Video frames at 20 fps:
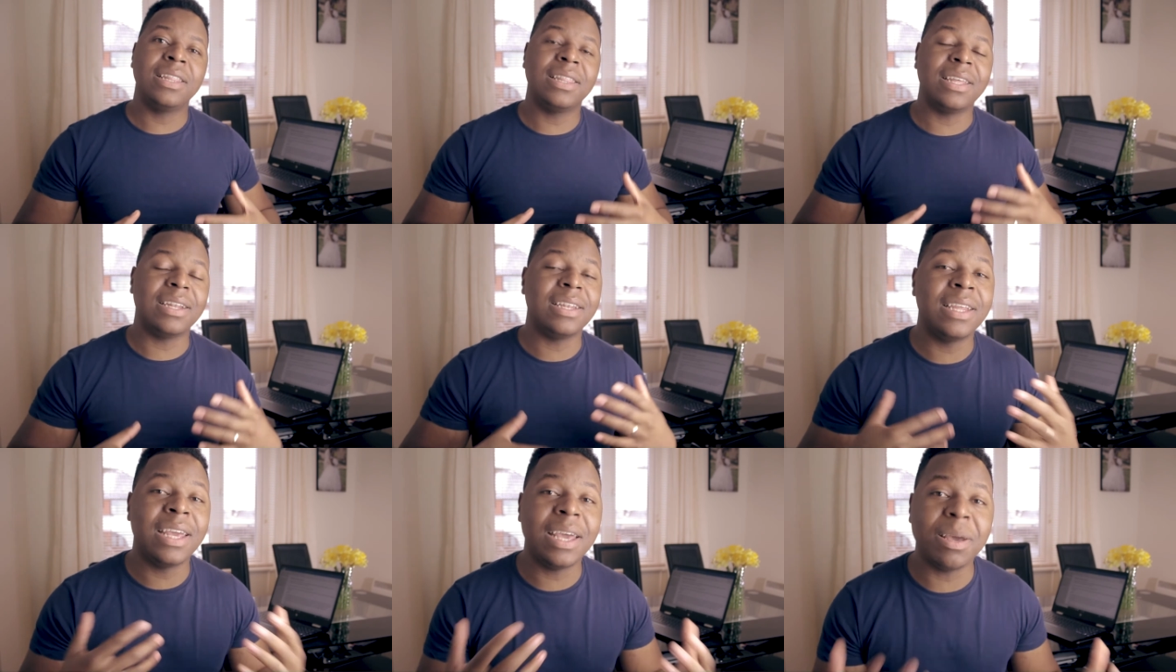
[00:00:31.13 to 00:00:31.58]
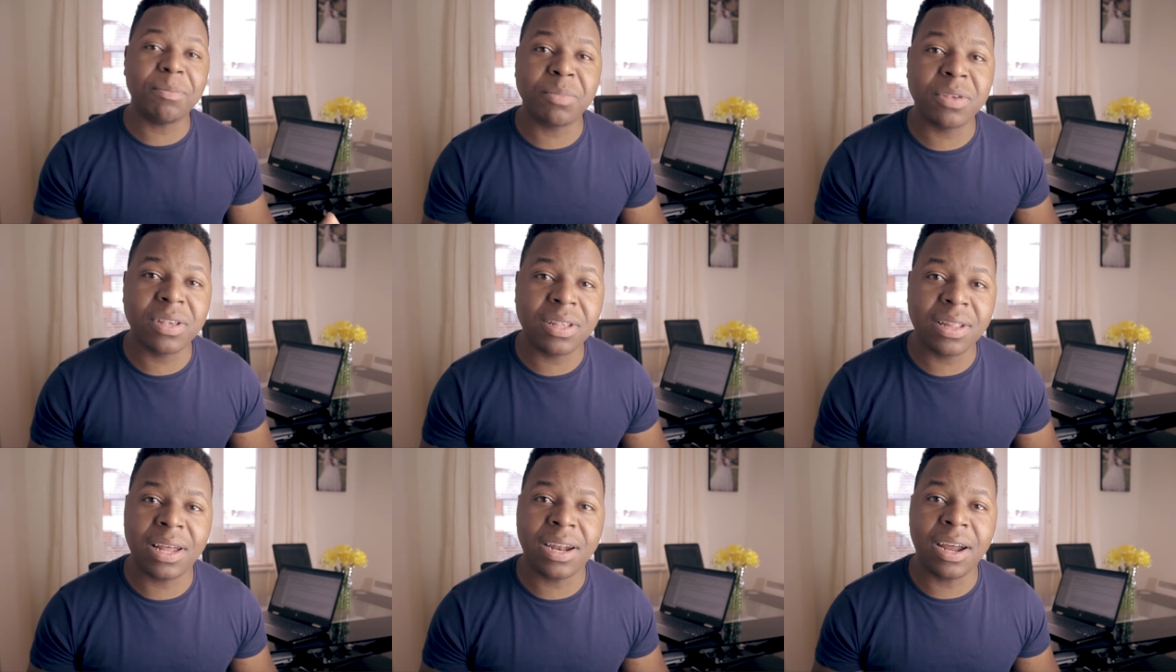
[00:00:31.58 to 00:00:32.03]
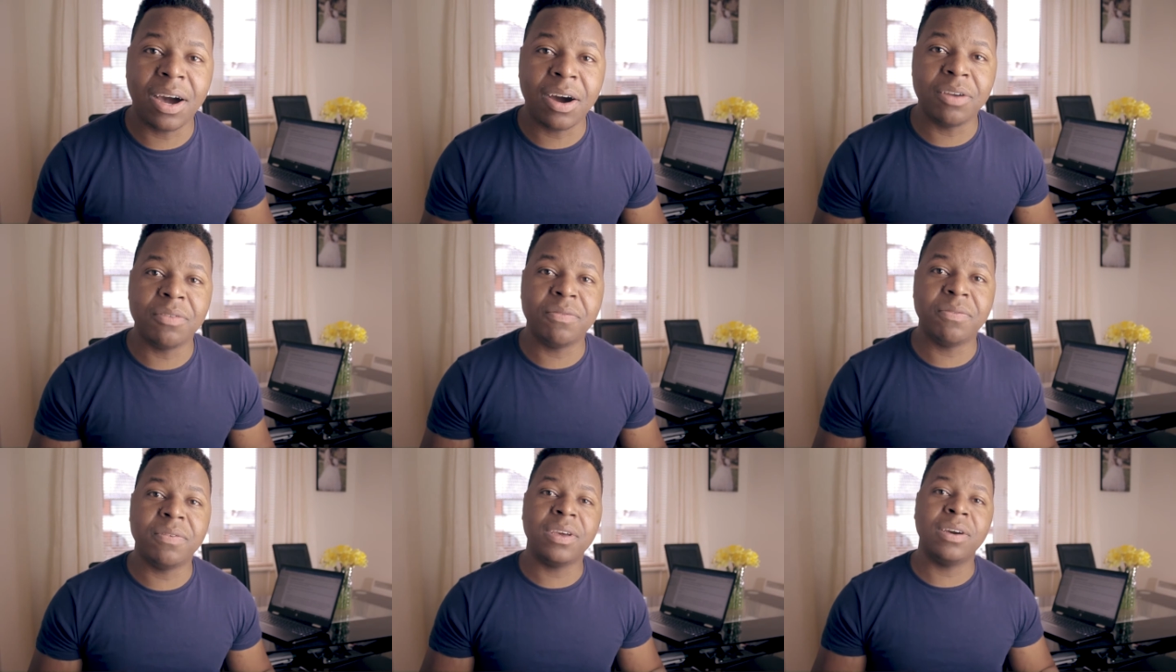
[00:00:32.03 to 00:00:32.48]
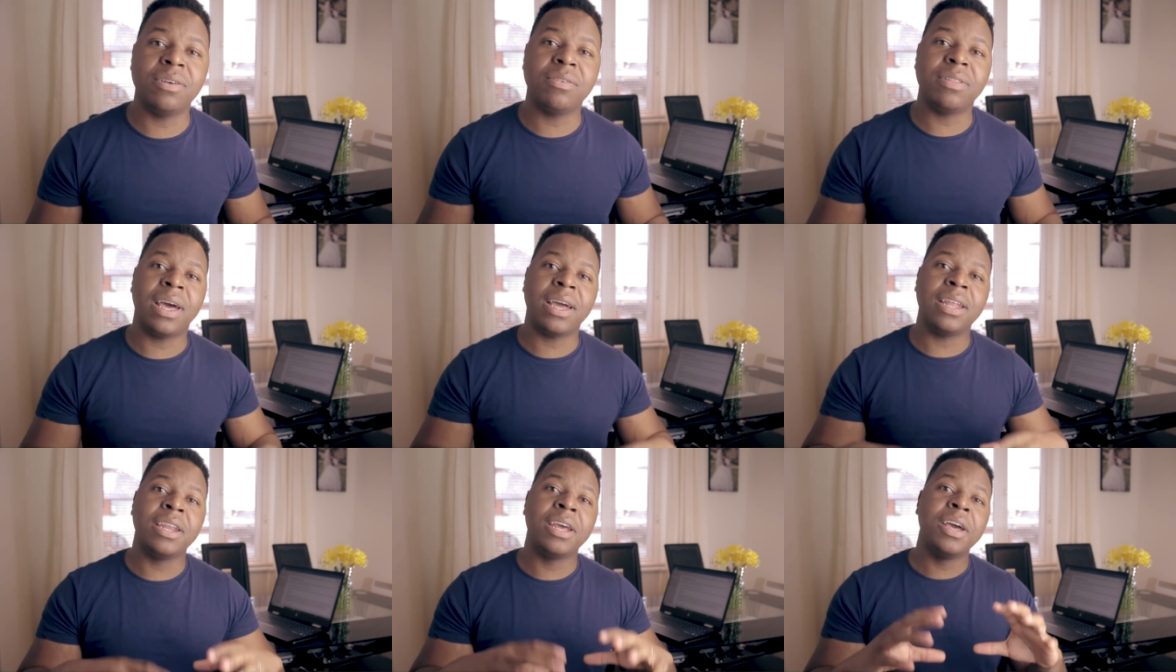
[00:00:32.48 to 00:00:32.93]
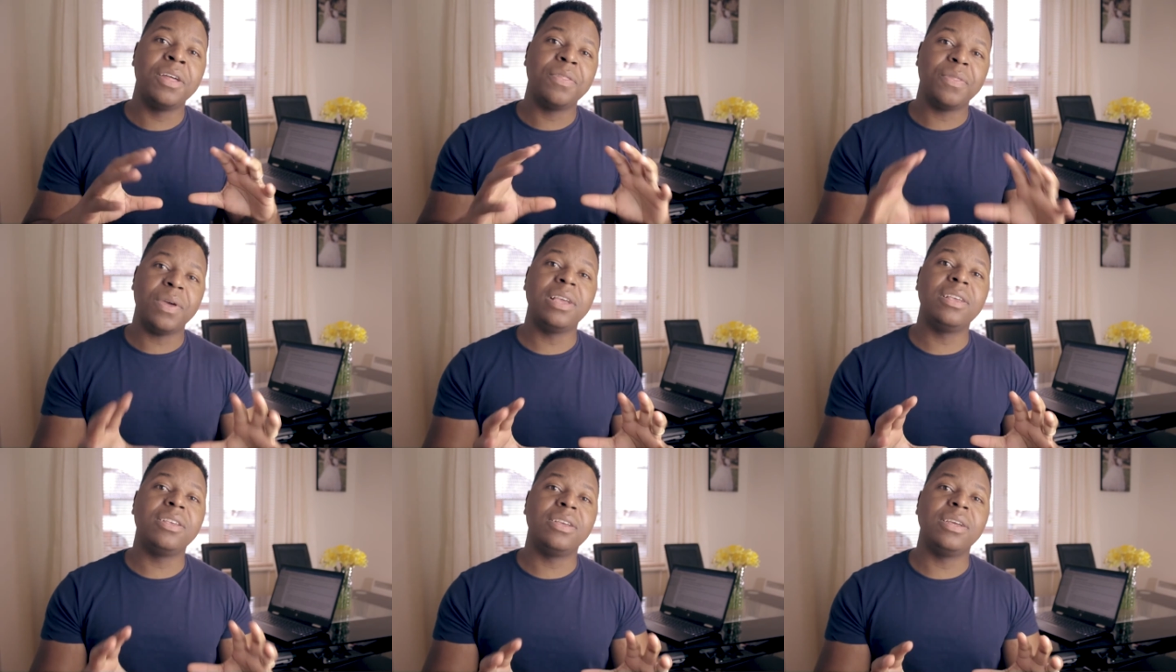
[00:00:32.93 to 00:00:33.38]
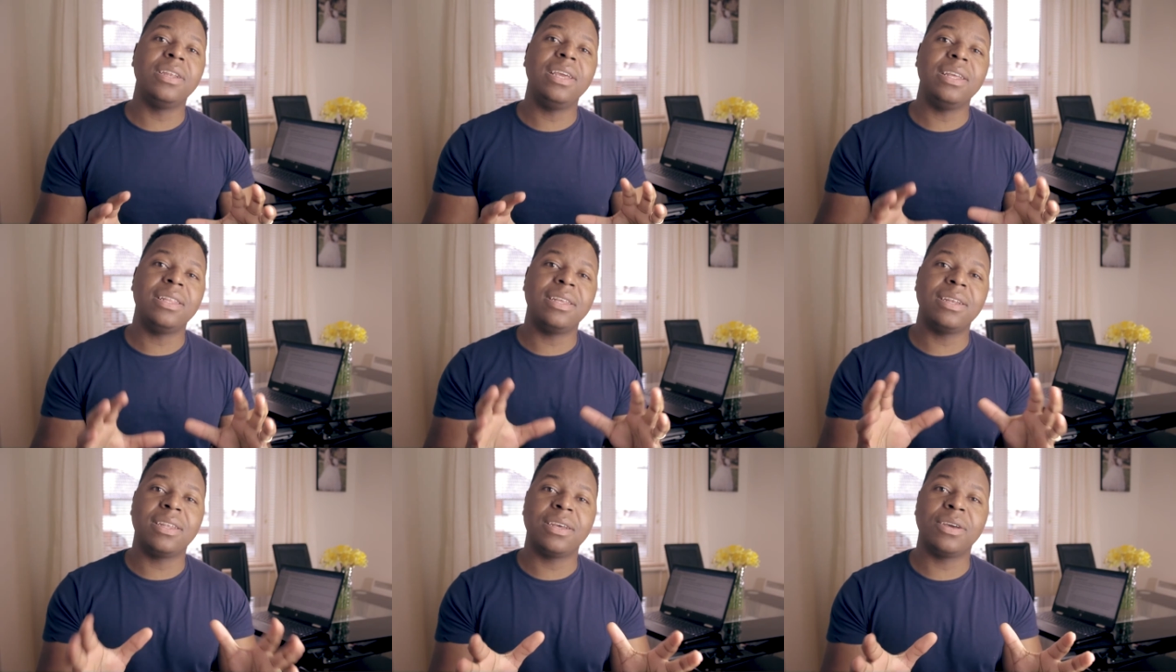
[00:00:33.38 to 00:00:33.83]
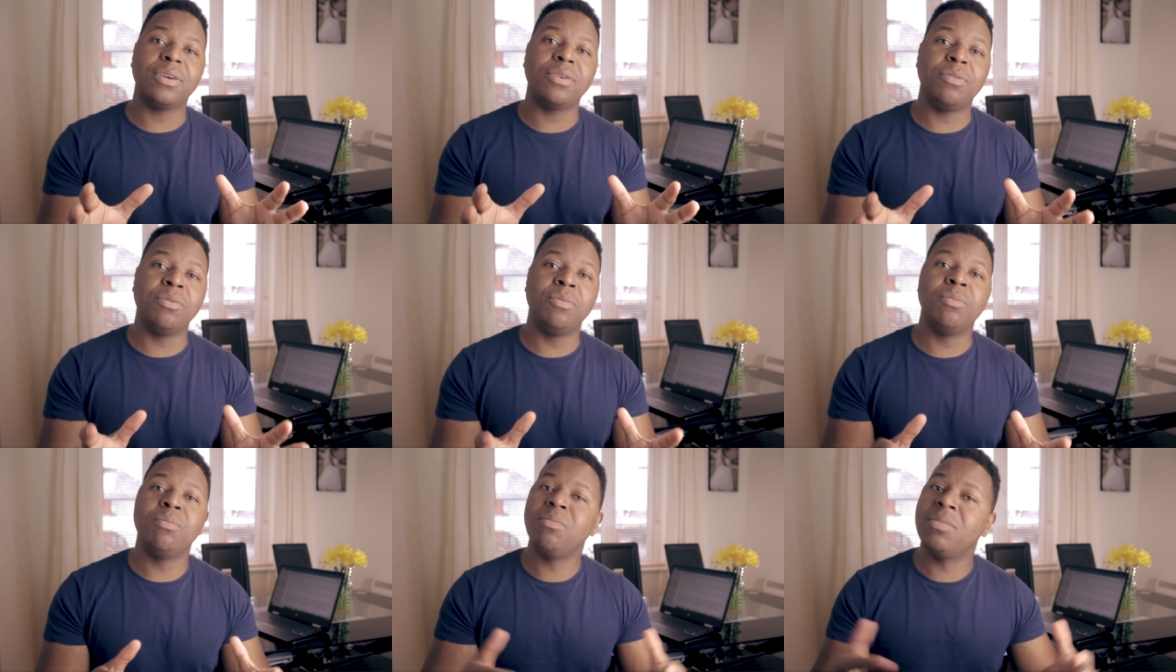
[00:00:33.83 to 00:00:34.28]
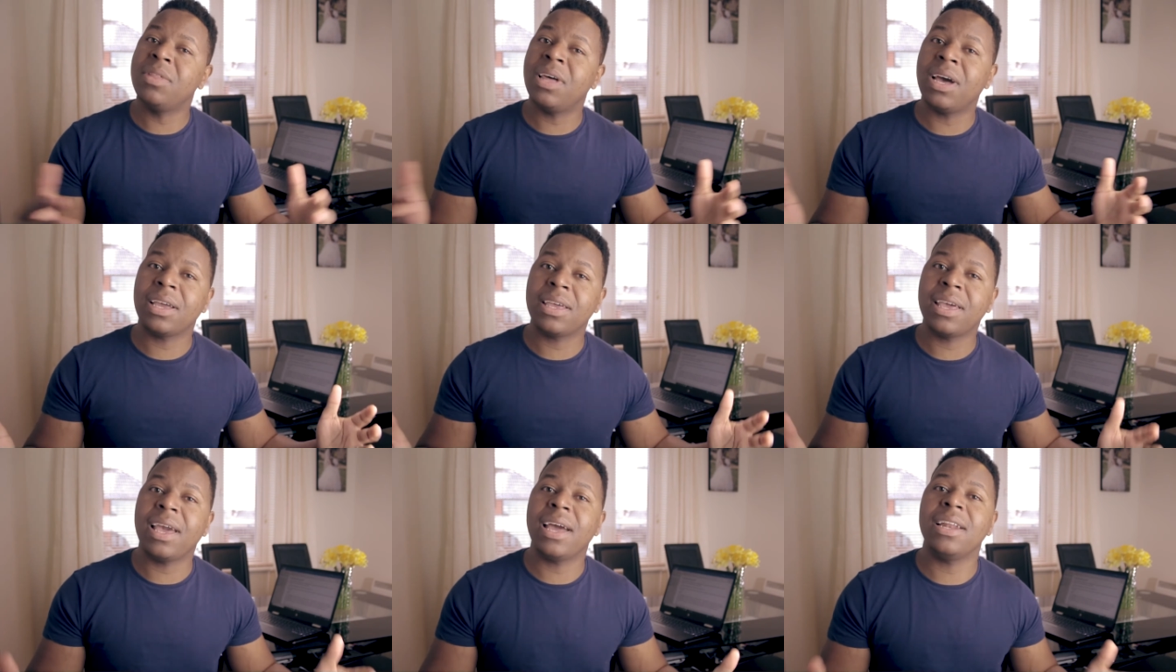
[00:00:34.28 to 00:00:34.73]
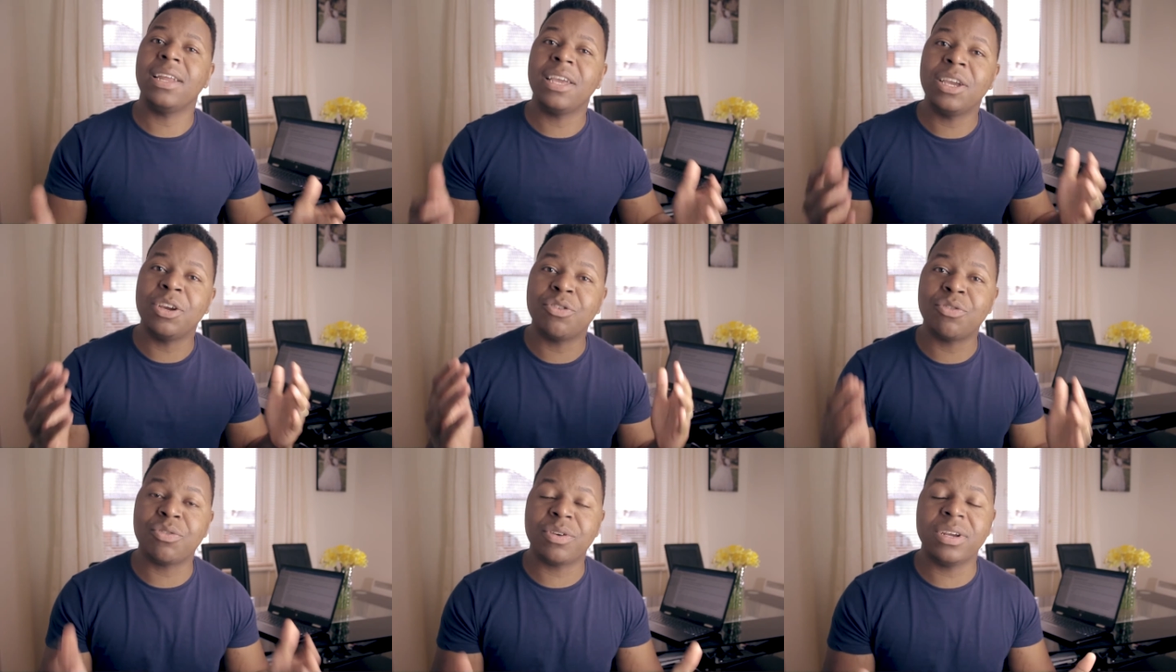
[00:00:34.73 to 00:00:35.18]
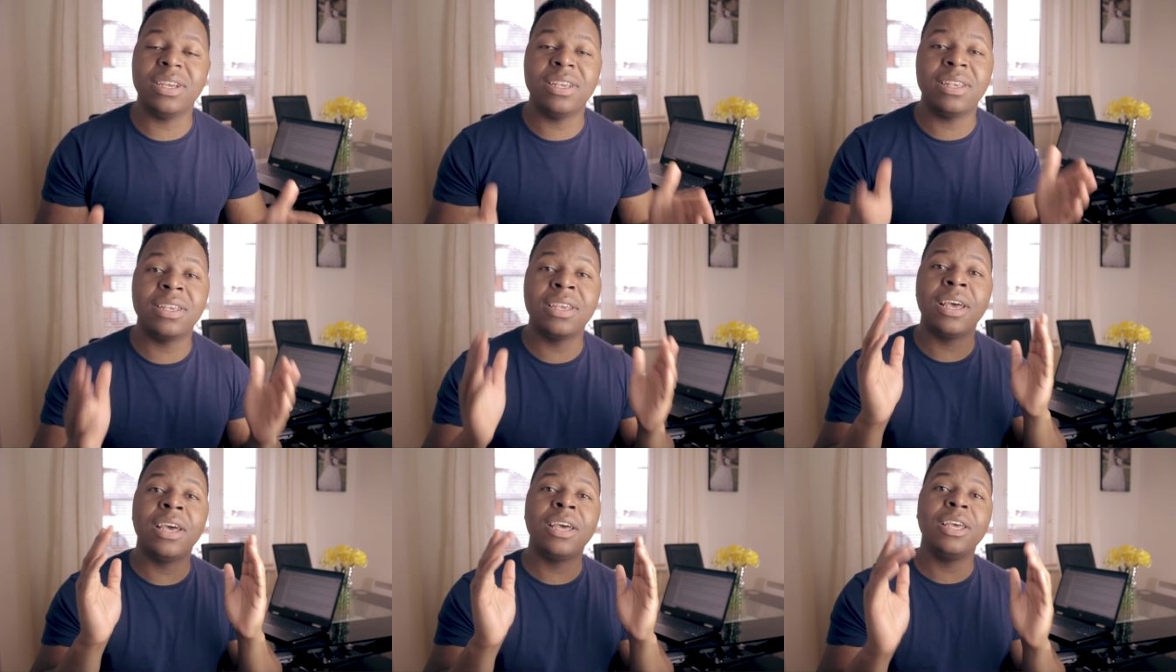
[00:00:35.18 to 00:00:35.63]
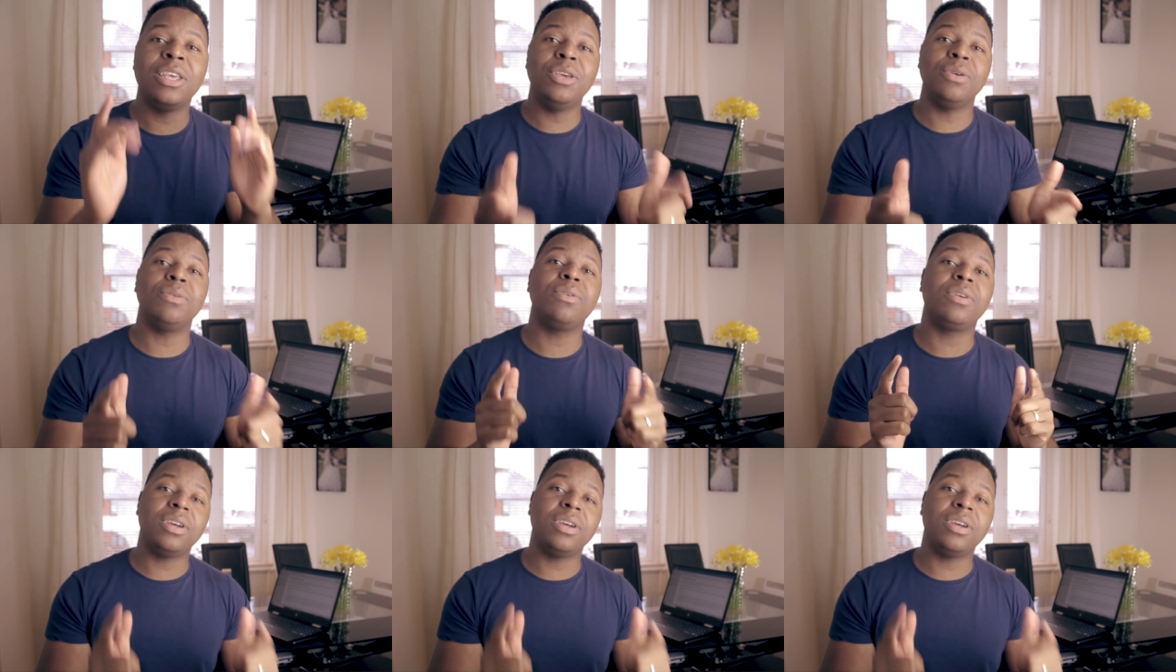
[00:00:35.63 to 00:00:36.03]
the tips that I feel that things you need to do that can increase your